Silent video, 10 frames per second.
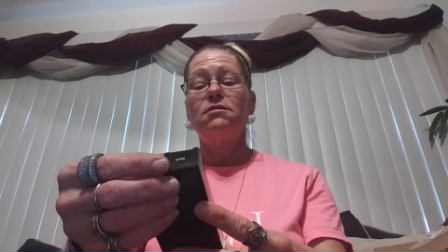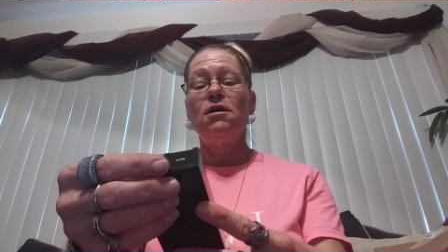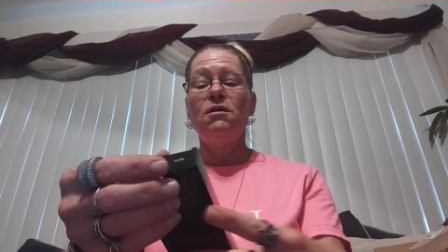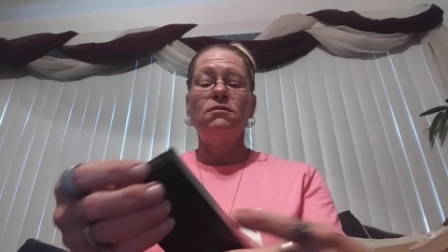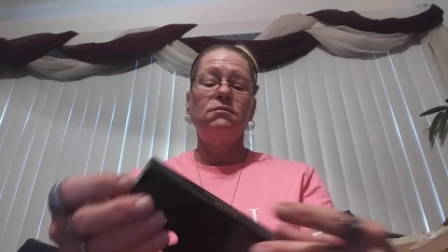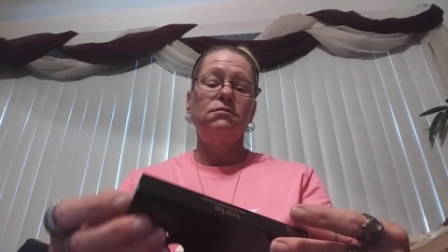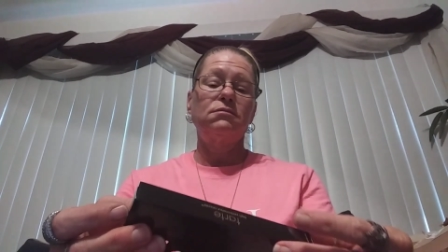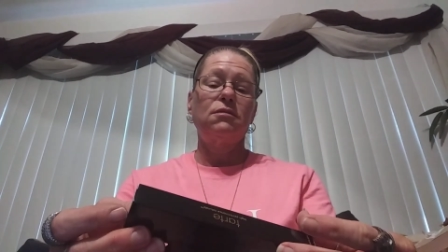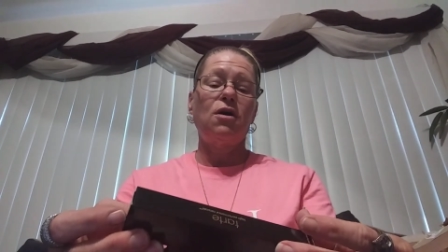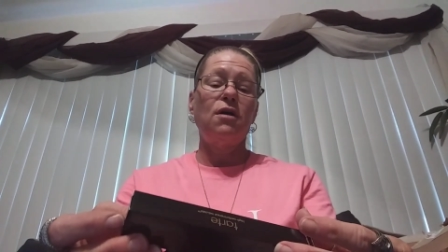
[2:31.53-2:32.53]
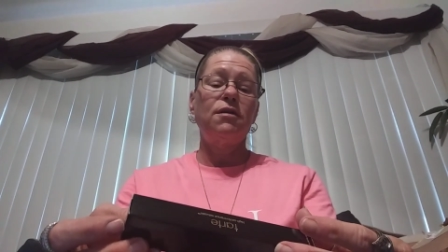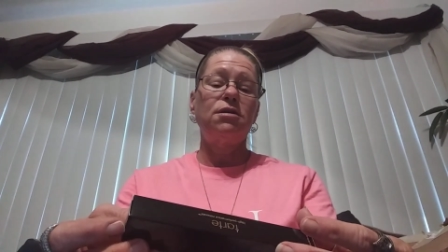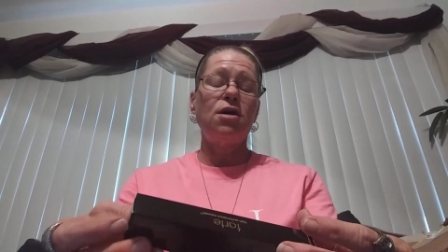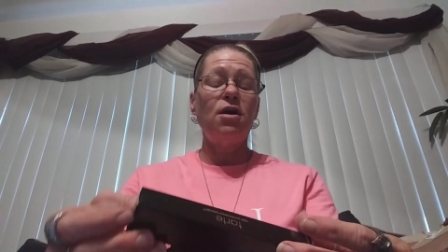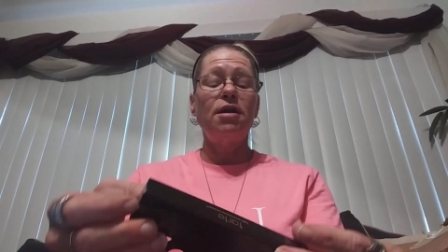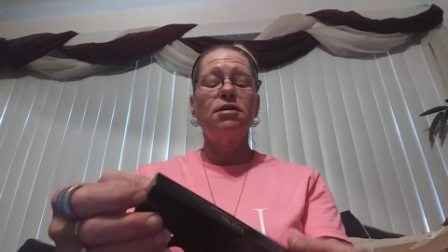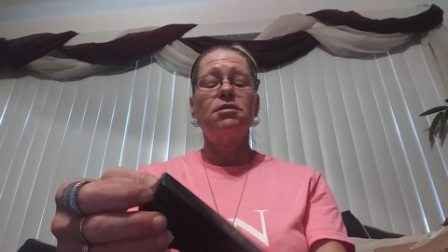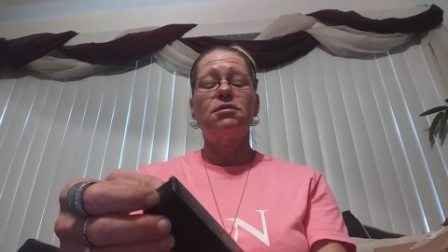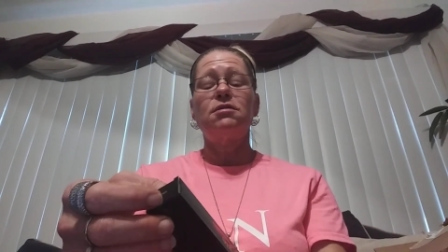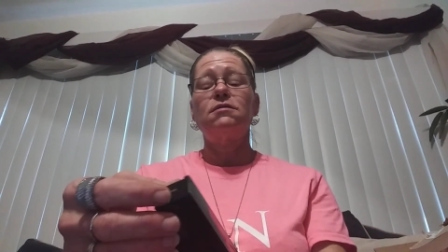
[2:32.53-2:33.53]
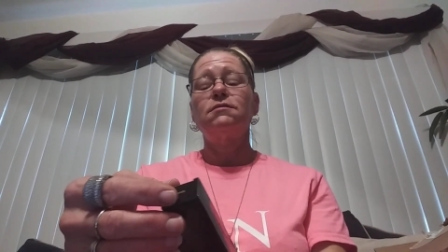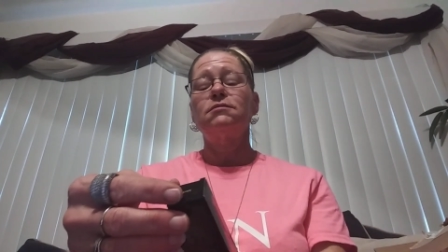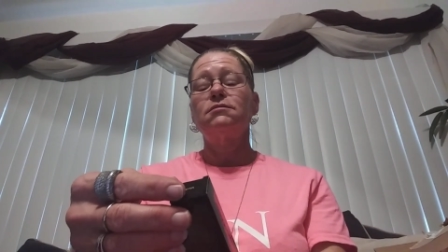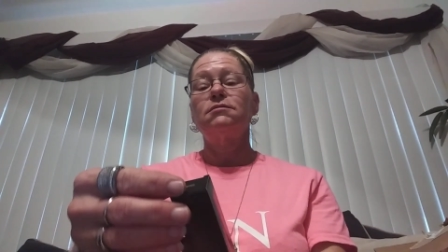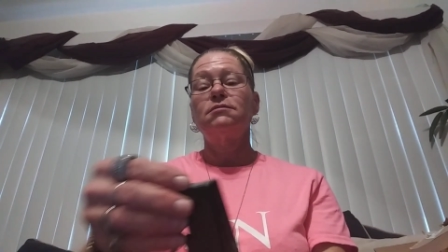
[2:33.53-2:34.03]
Oh, called the Tarteist. Do it.